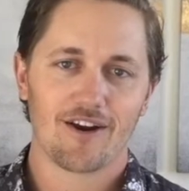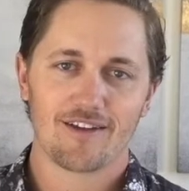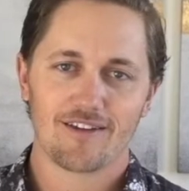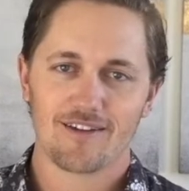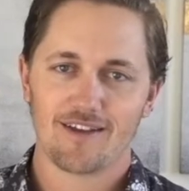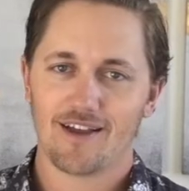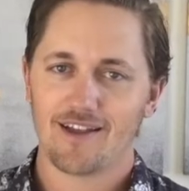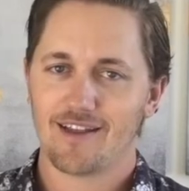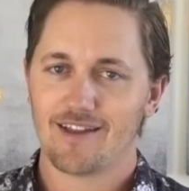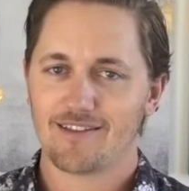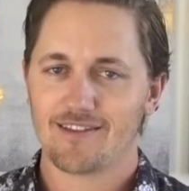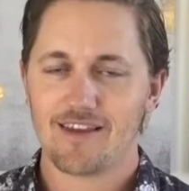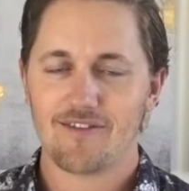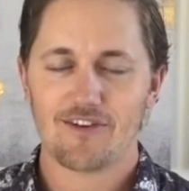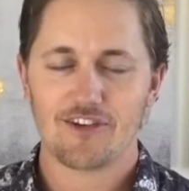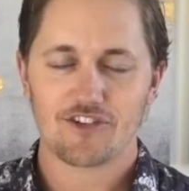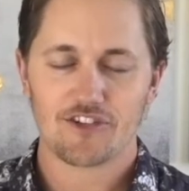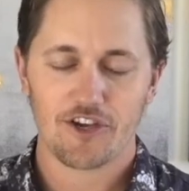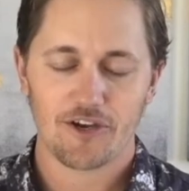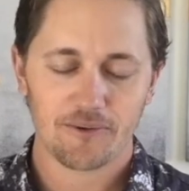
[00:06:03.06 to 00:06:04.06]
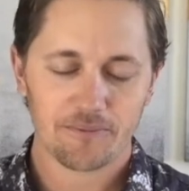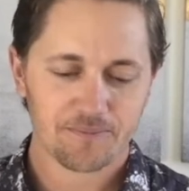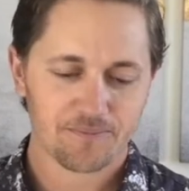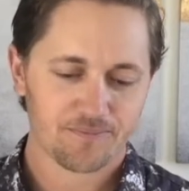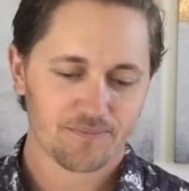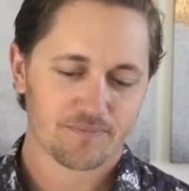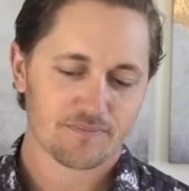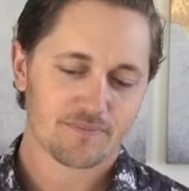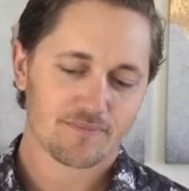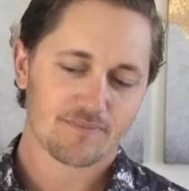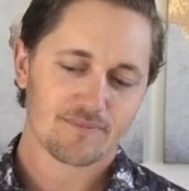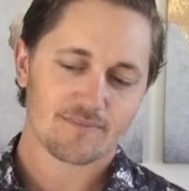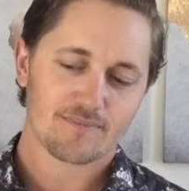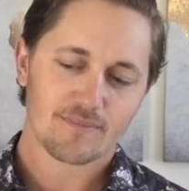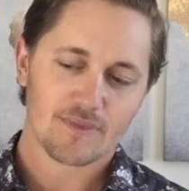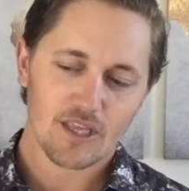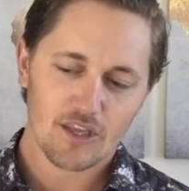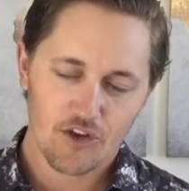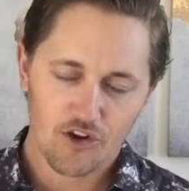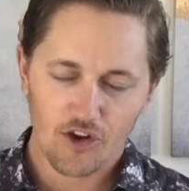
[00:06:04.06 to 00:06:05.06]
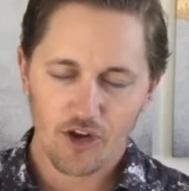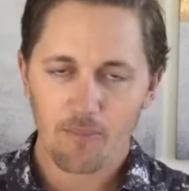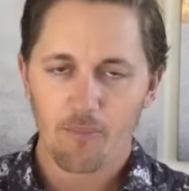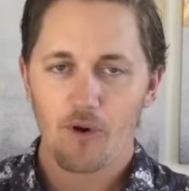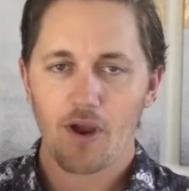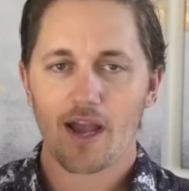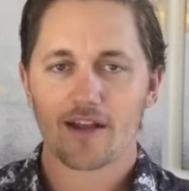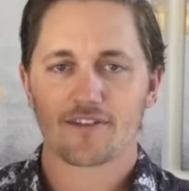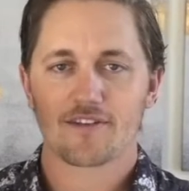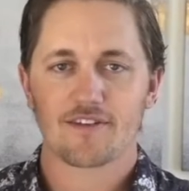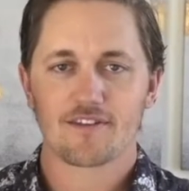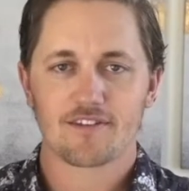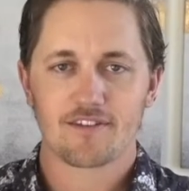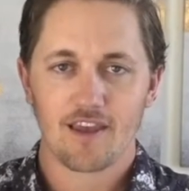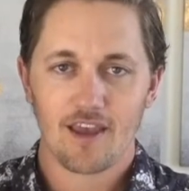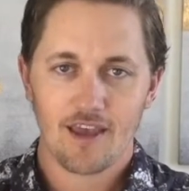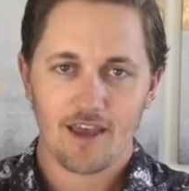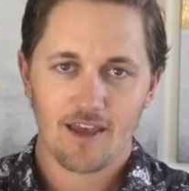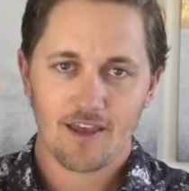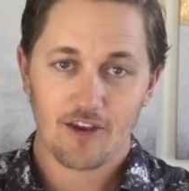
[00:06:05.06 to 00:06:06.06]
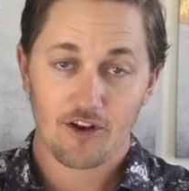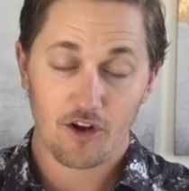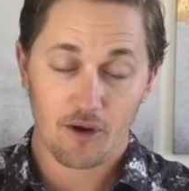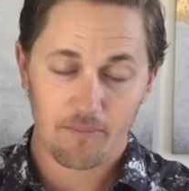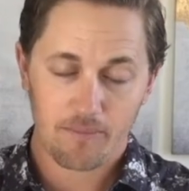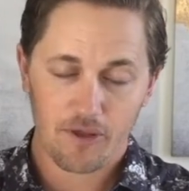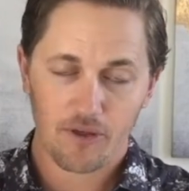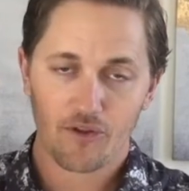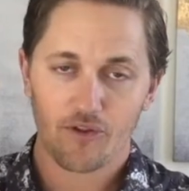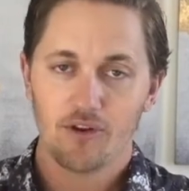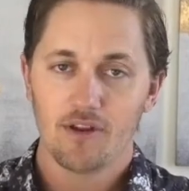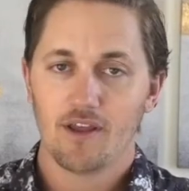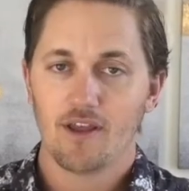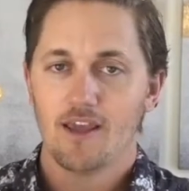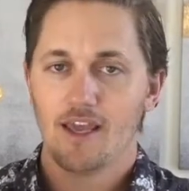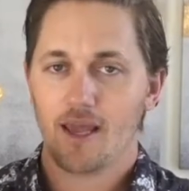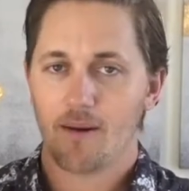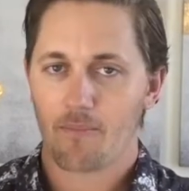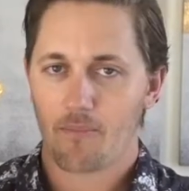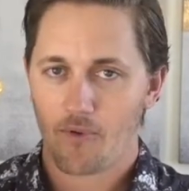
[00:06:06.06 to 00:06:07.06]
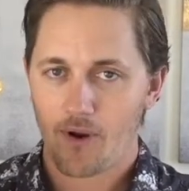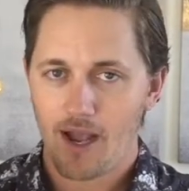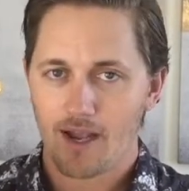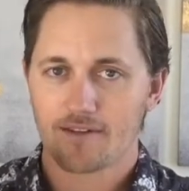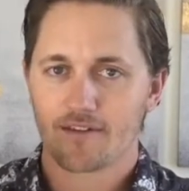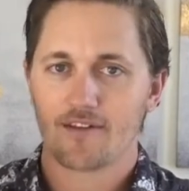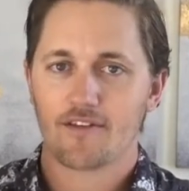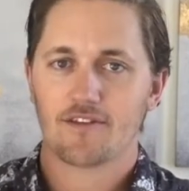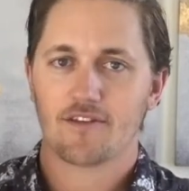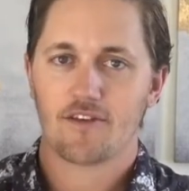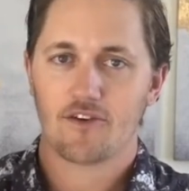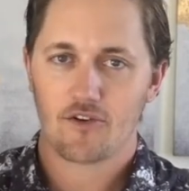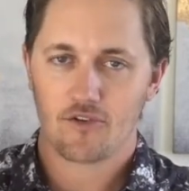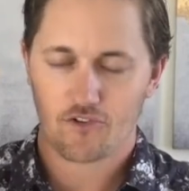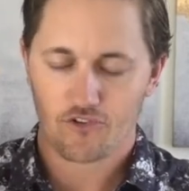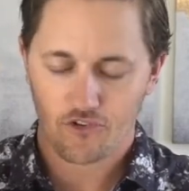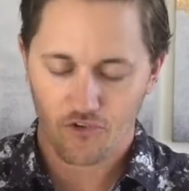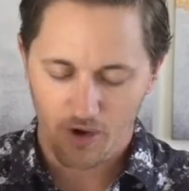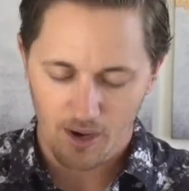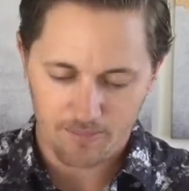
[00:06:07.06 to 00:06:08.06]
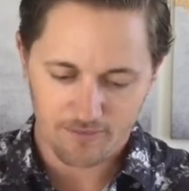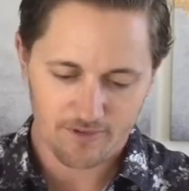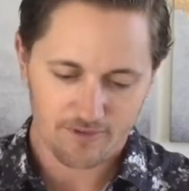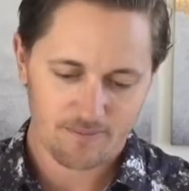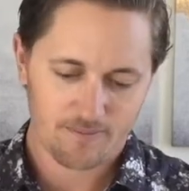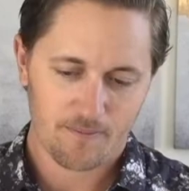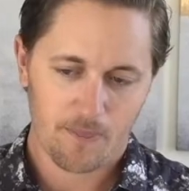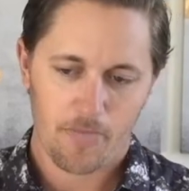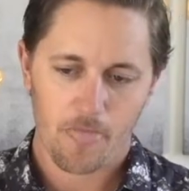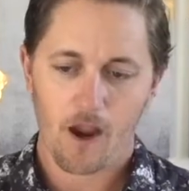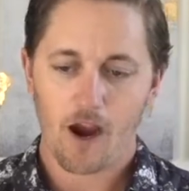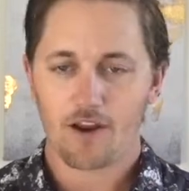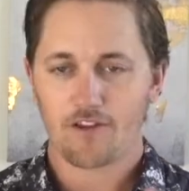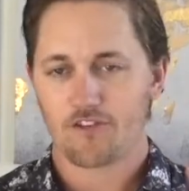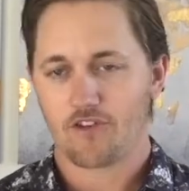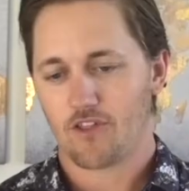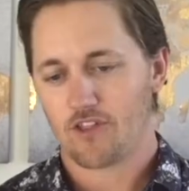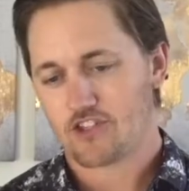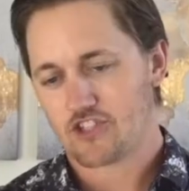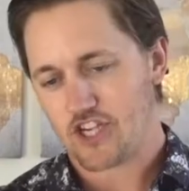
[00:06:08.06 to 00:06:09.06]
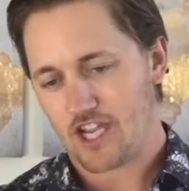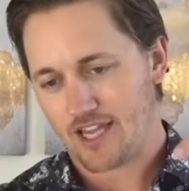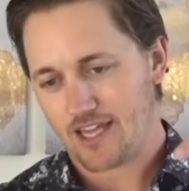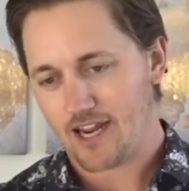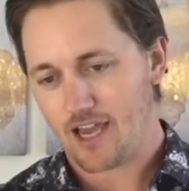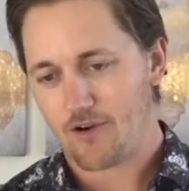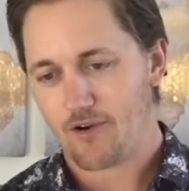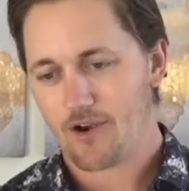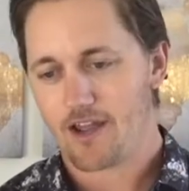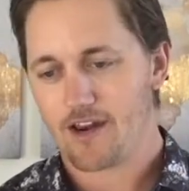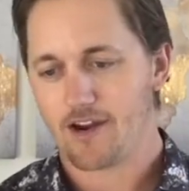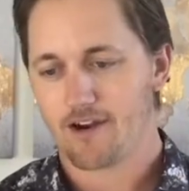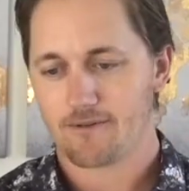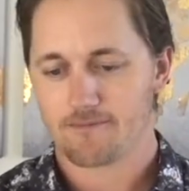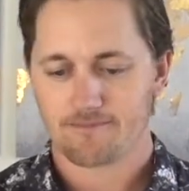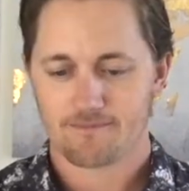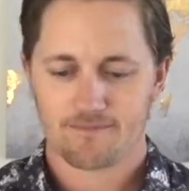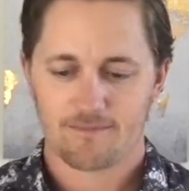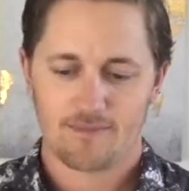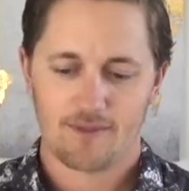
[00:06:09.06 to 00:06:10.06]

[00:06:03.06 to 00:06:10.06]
a TV show. You're going to practice, you're going to build and practice your script. All right, so let's check it out right here.